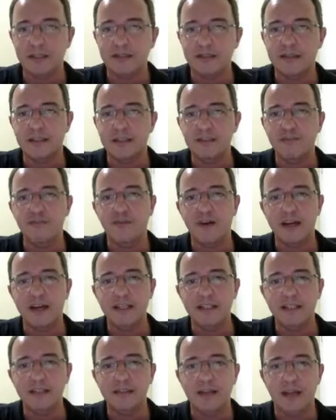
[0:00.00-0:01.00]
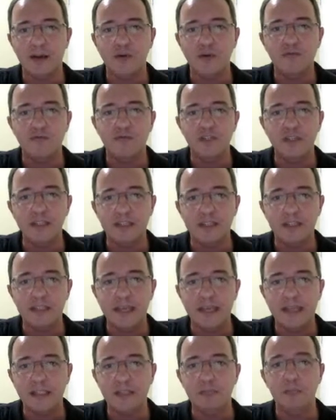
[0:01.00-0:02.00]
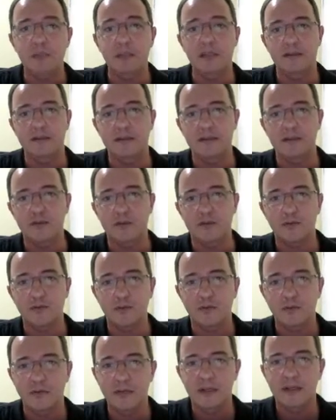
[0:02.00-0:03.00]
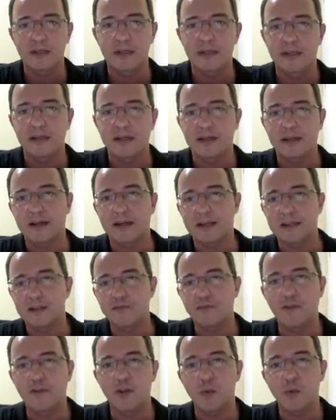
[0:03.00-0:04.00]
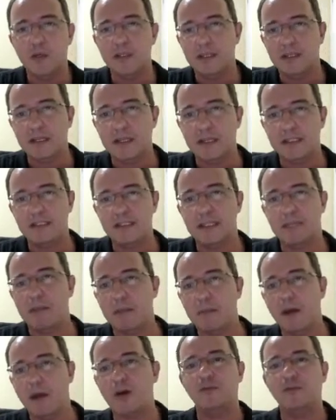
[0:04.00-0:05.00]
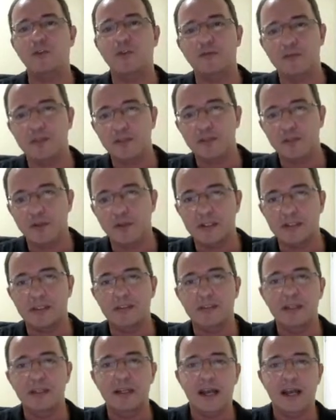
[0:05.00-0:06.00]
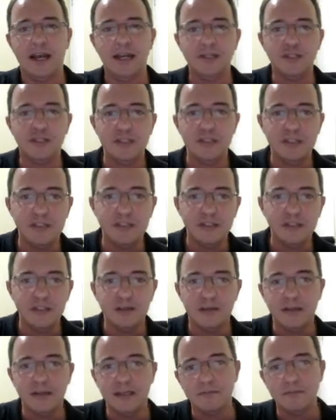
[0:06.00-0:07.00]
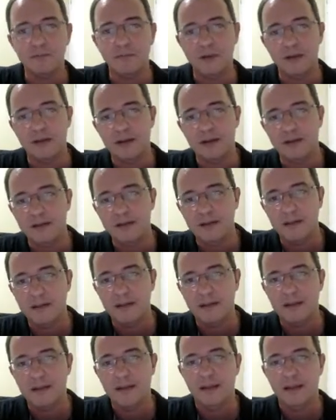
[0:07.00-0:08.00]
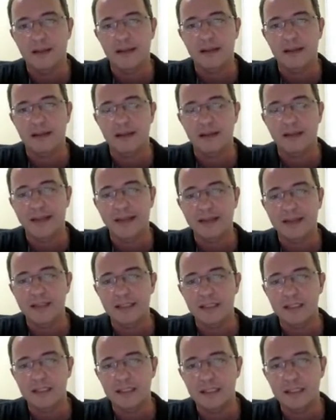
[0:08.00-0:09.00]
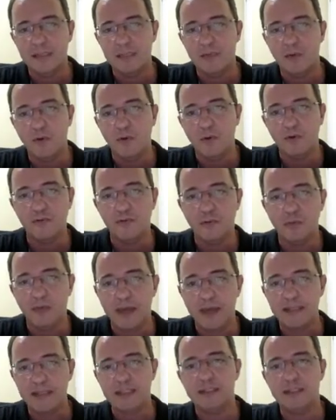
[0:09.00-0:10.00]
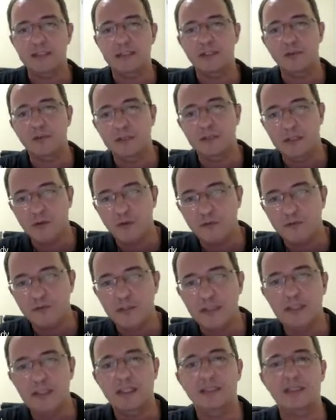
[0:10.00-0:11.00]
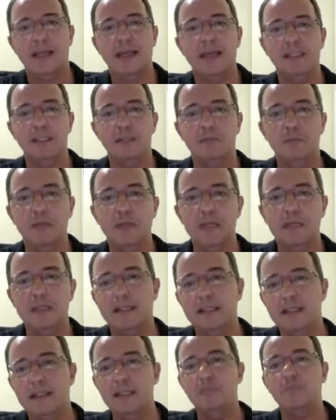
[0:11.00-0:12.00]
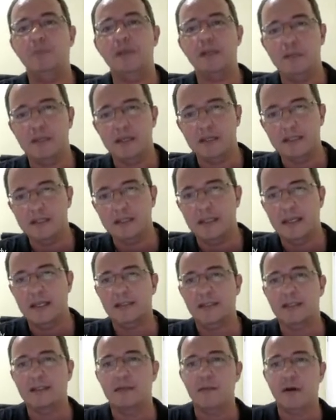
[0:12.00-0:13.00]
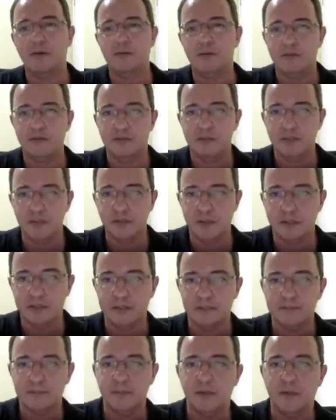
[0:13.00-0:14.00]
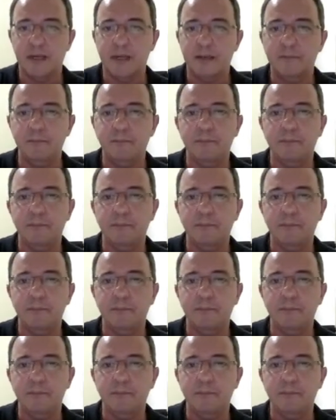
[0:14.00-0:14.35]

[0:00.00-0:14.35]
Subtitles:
defining a convenient SP. So if I want some amount of disorder, I just let the system go from S until the convenient SP that implements that amount of disorder, okay?